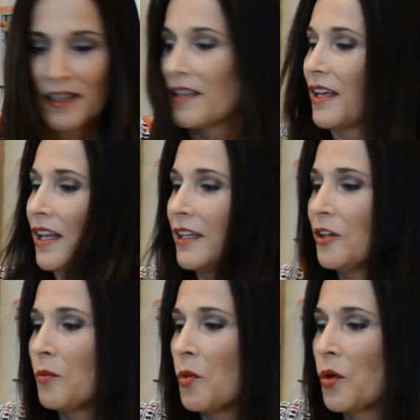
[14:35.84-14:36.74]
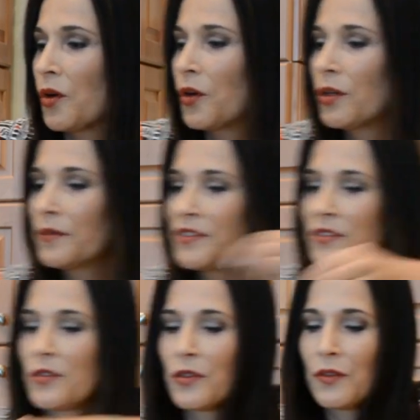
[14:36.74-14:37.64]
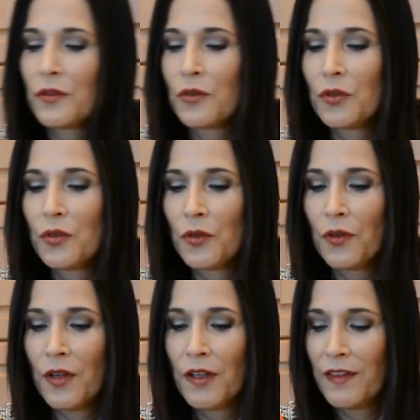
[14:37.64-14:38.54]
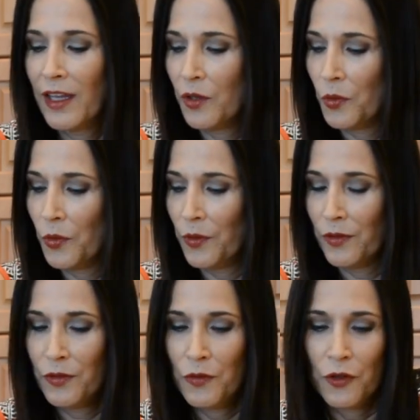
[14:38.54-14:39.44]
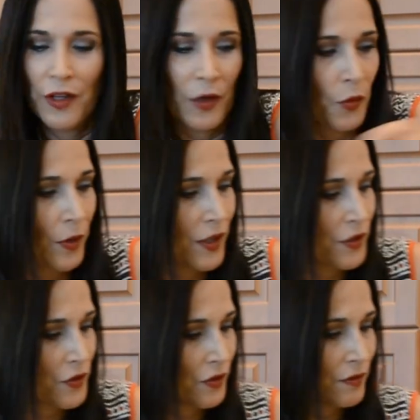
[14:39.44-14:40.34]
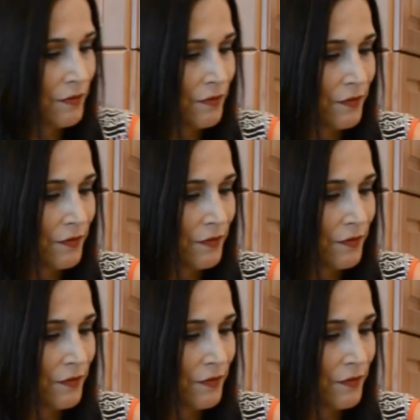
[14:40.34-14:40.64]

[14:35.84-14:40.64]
A little more herbs just to decorate, for decoration,